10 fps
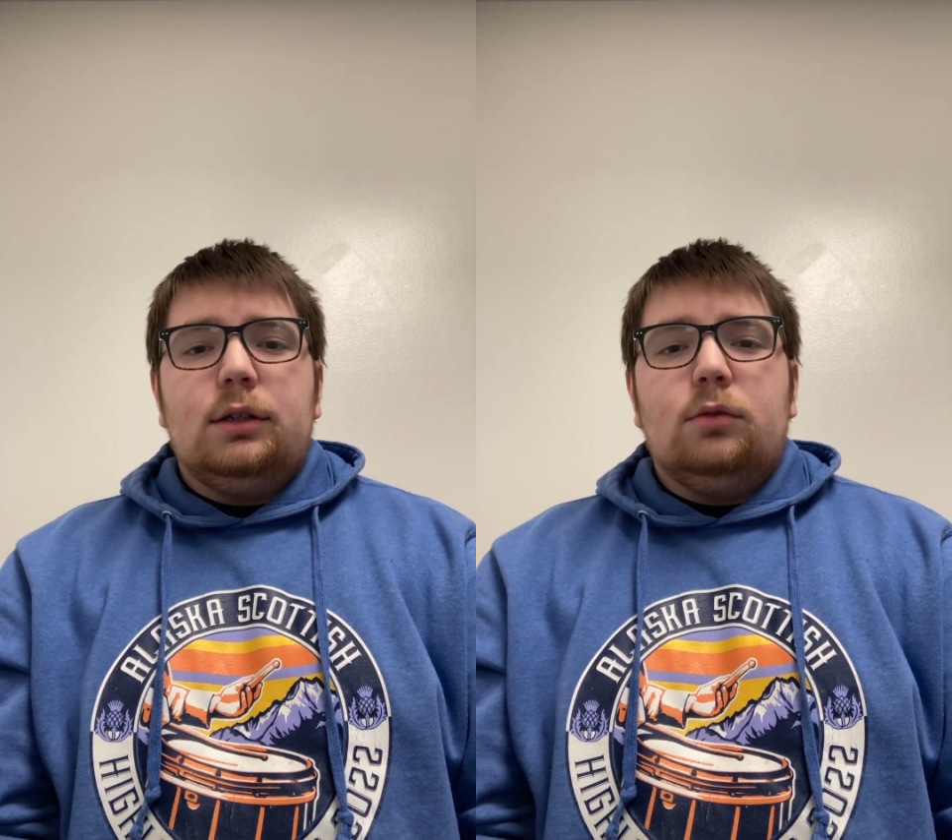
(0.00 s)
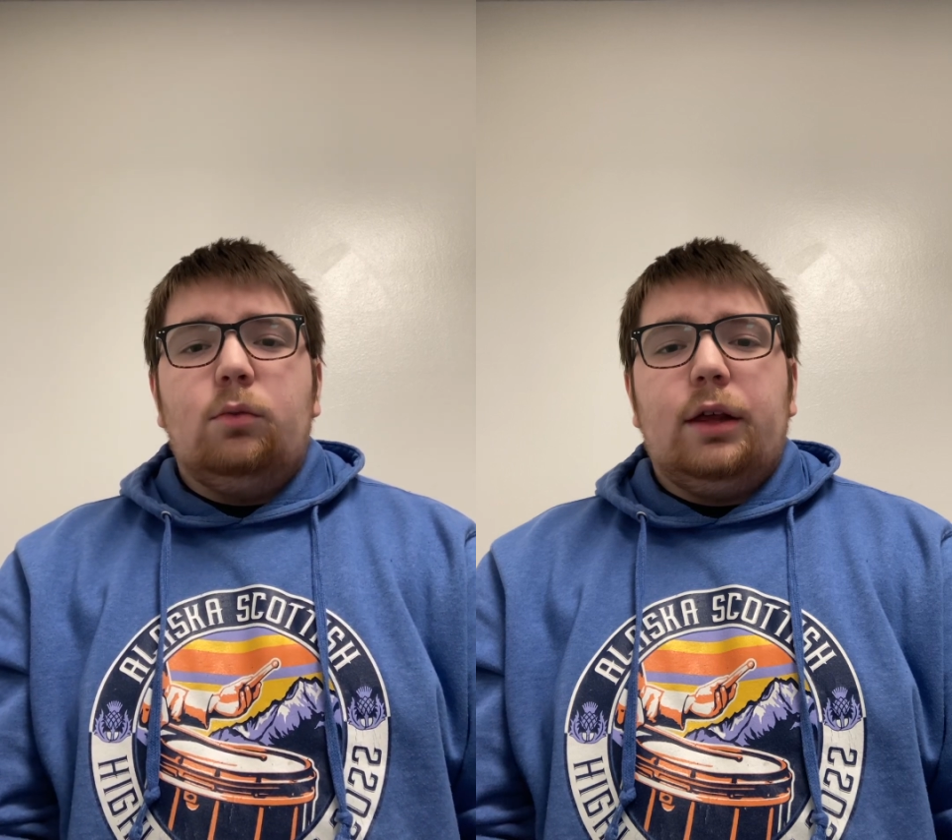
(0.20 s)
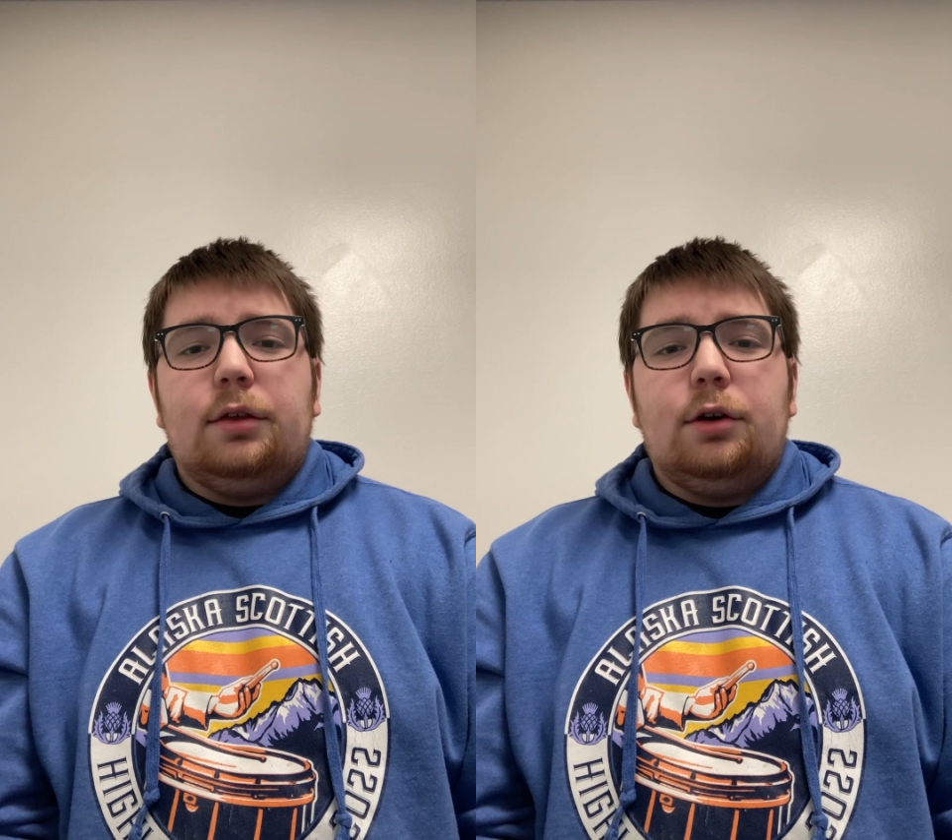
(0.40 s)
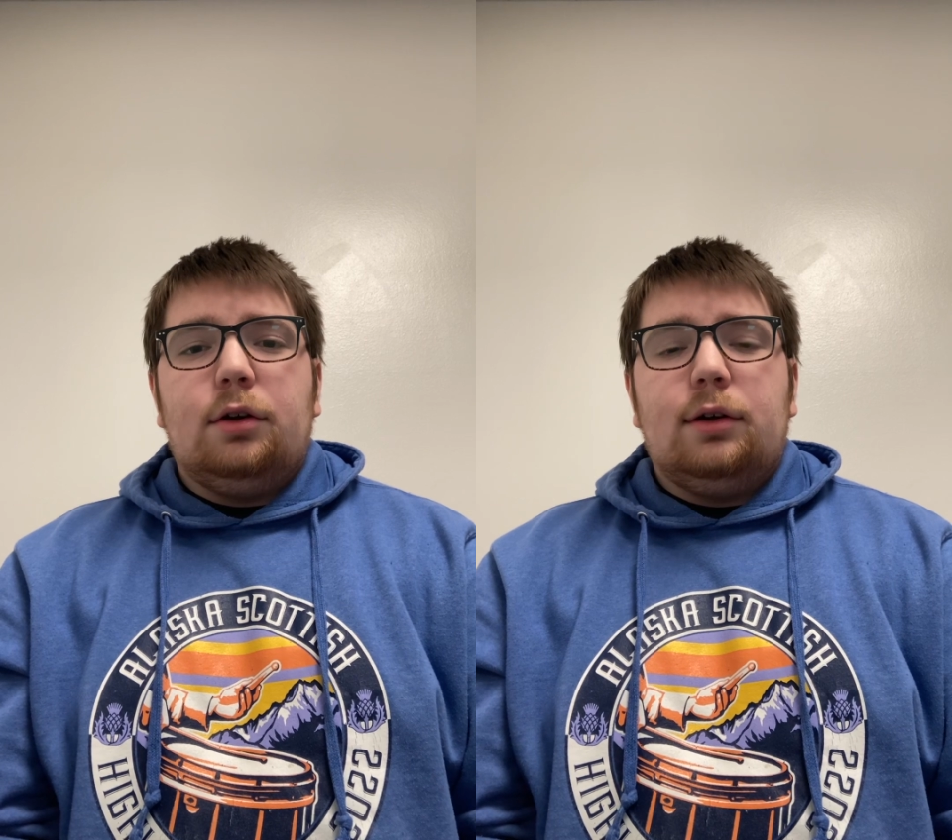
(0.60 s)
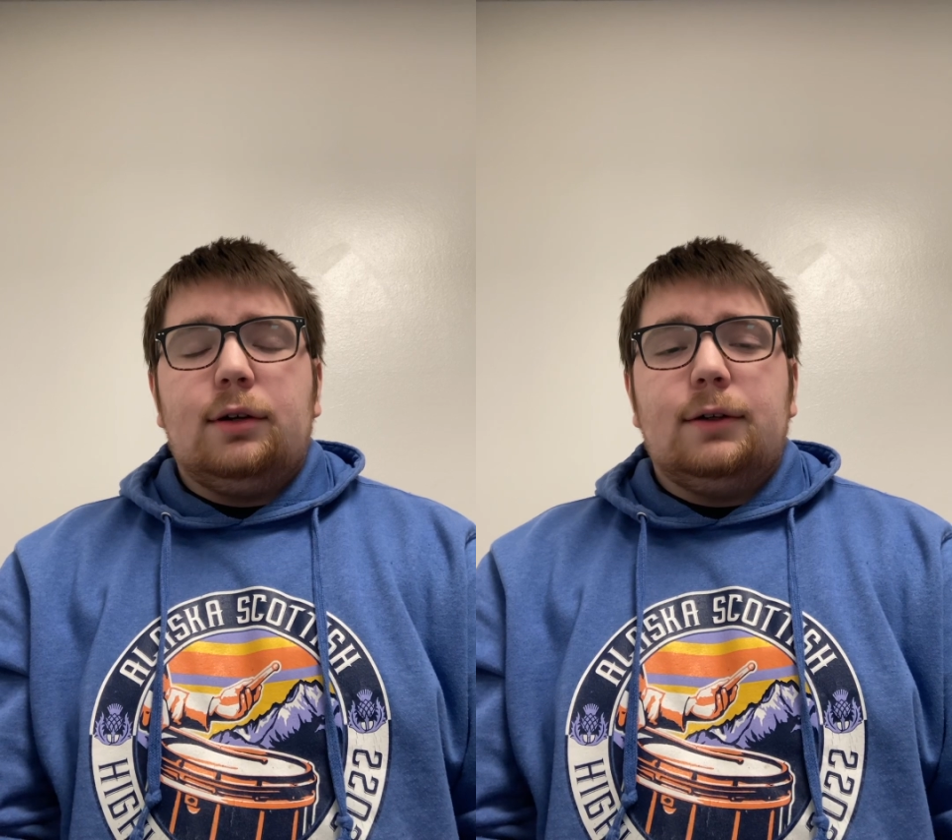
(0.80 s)
with
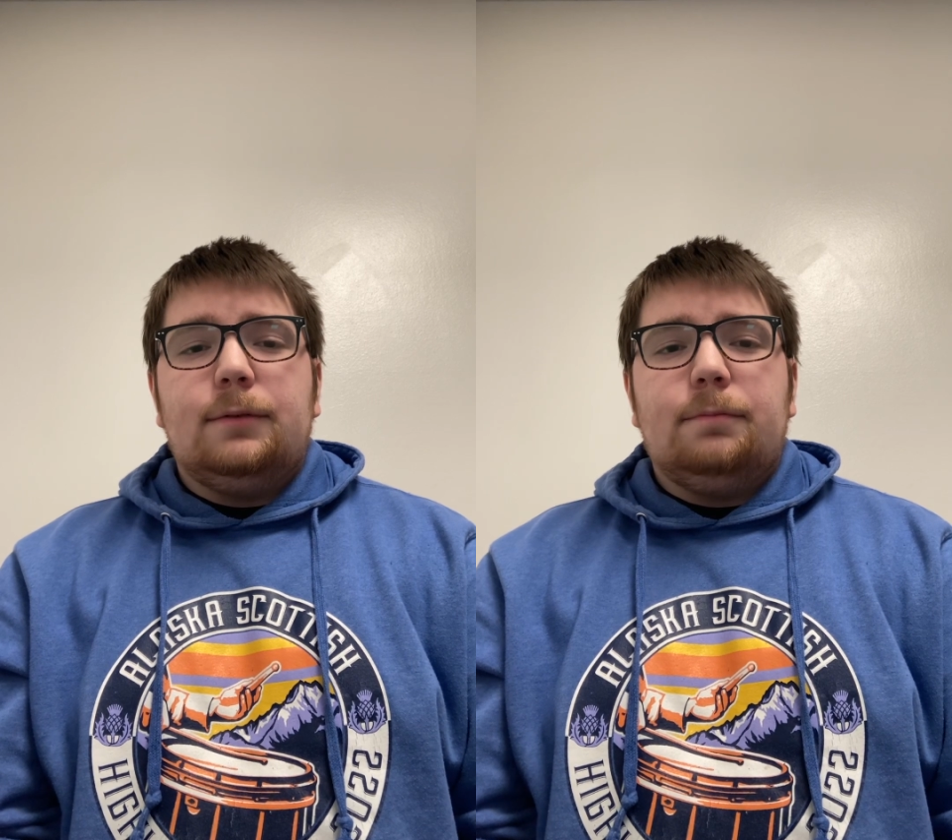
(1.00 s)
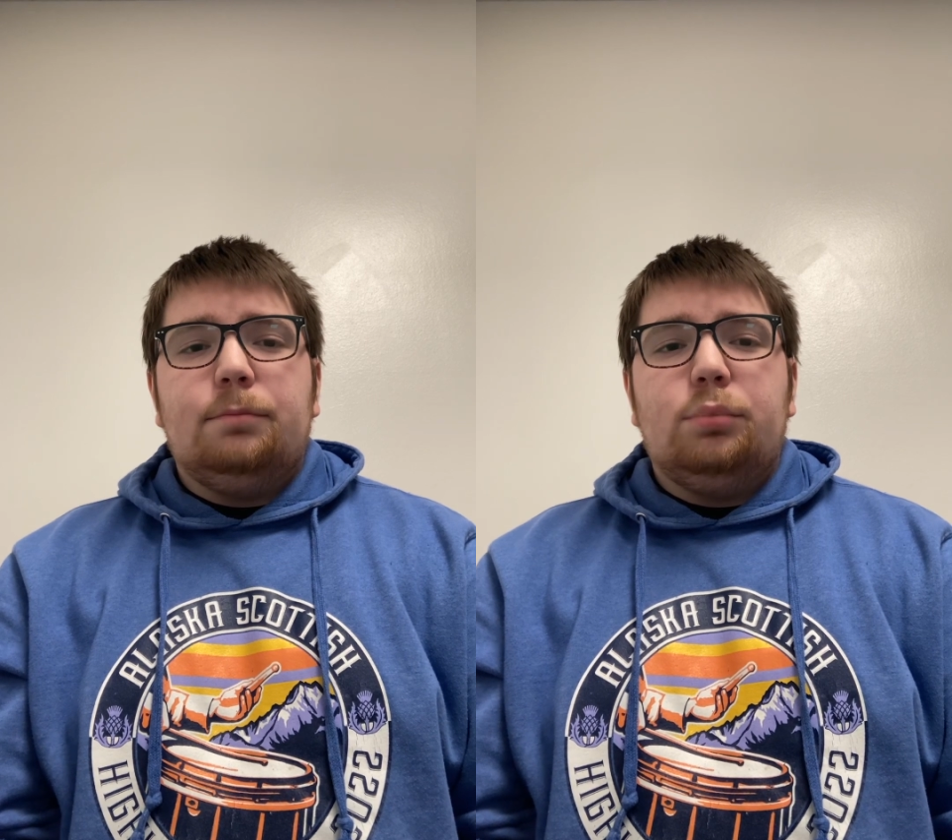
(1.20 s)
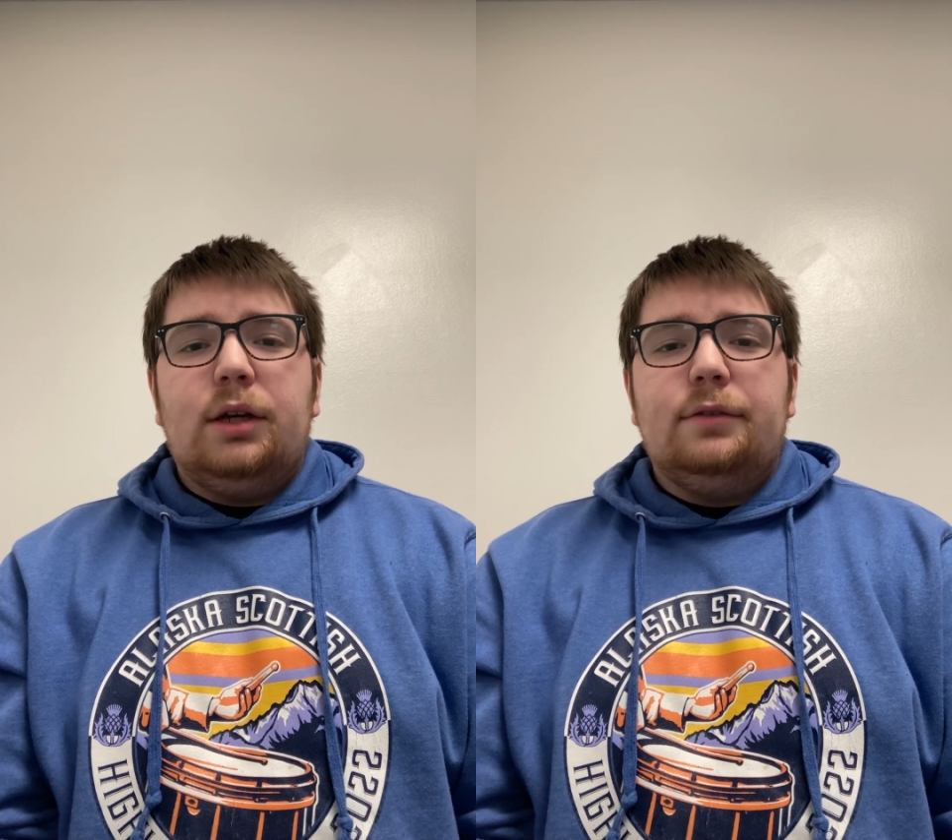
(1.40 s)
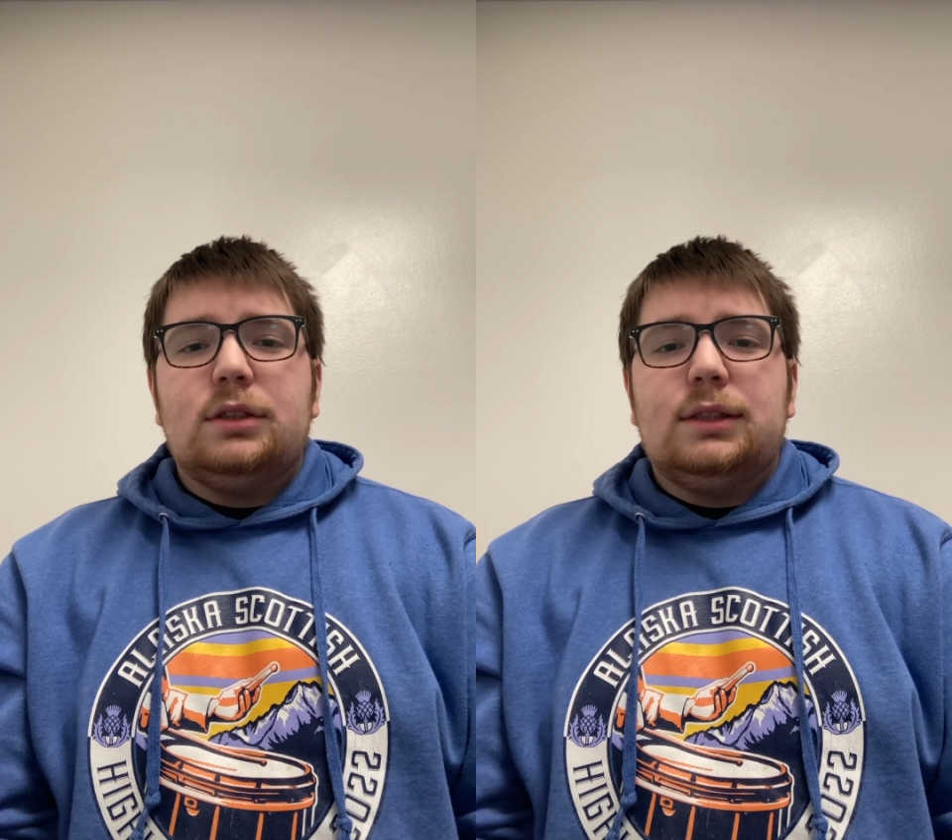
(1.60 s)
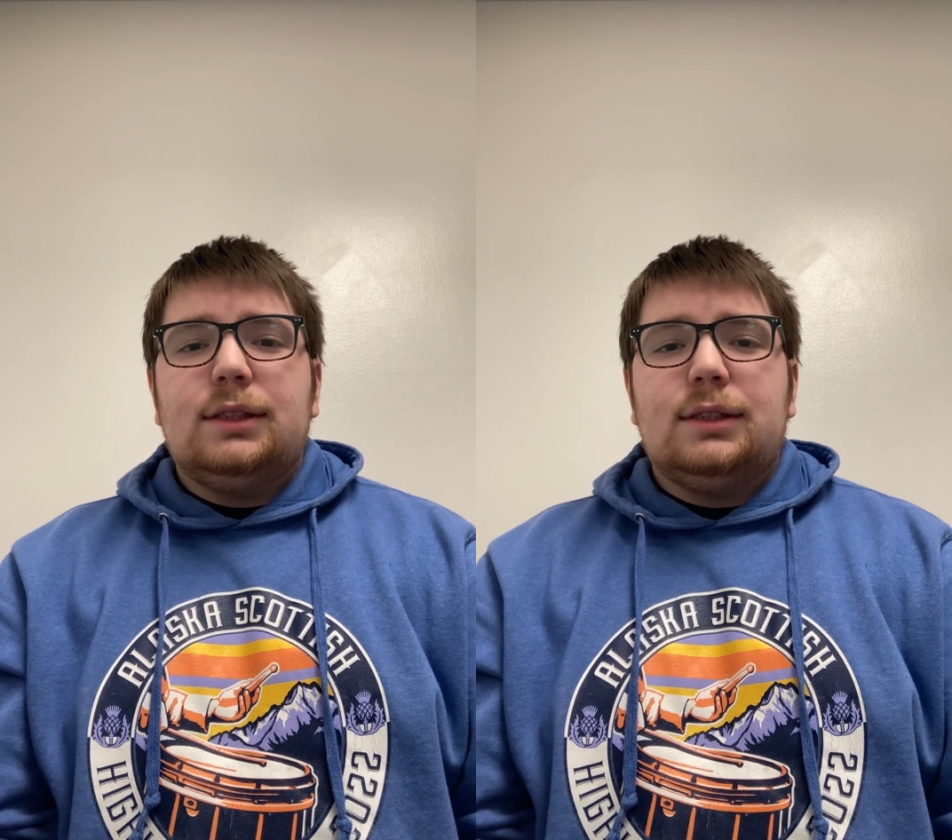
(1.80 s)
her
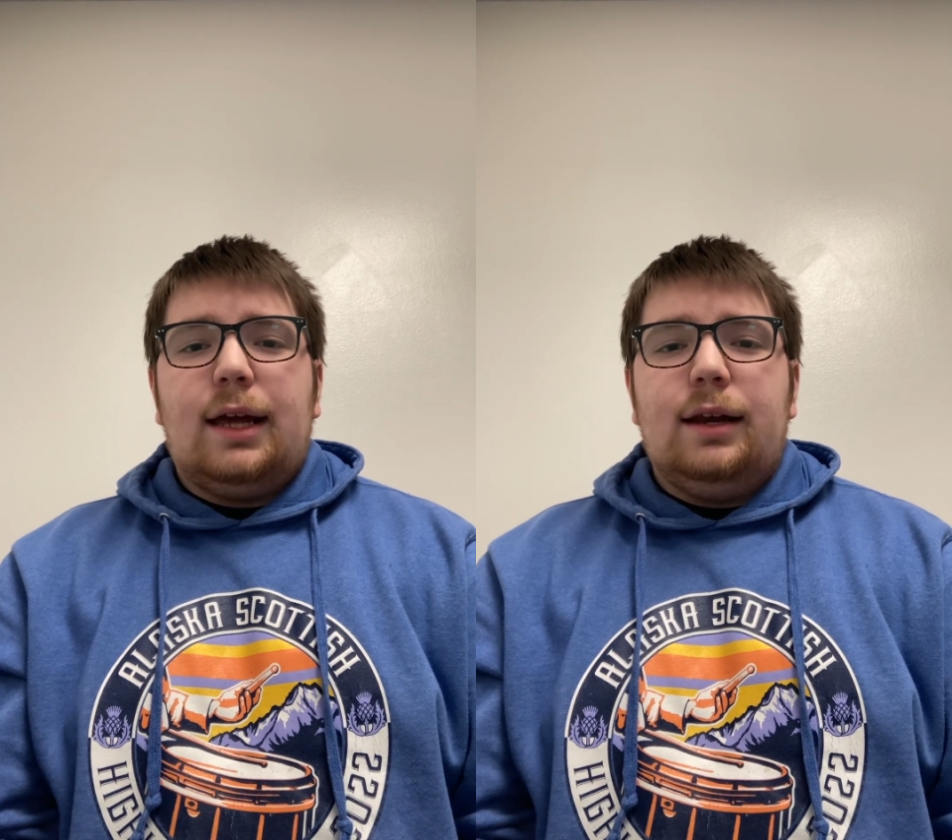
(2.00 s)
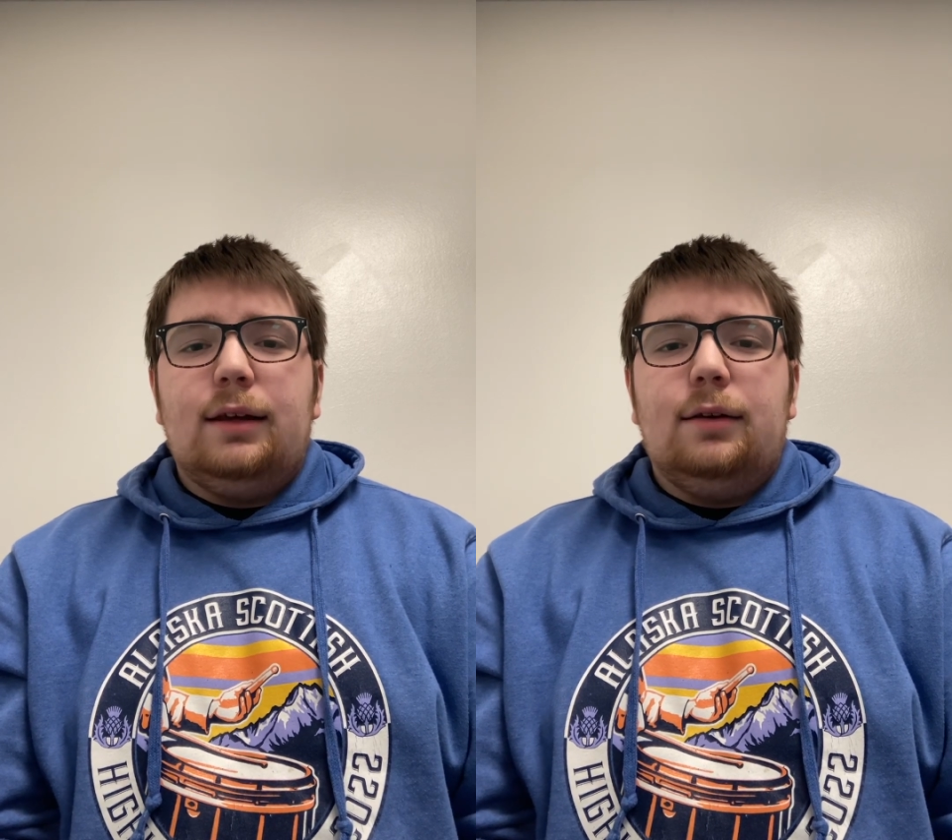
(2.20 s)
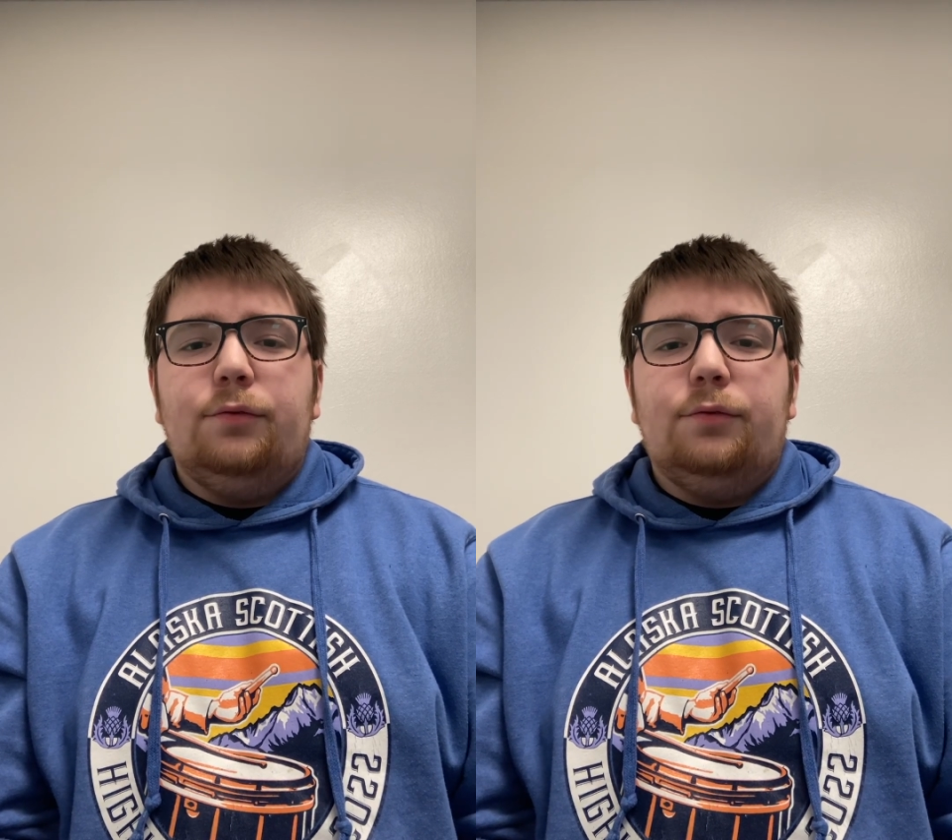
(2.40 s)
previously stated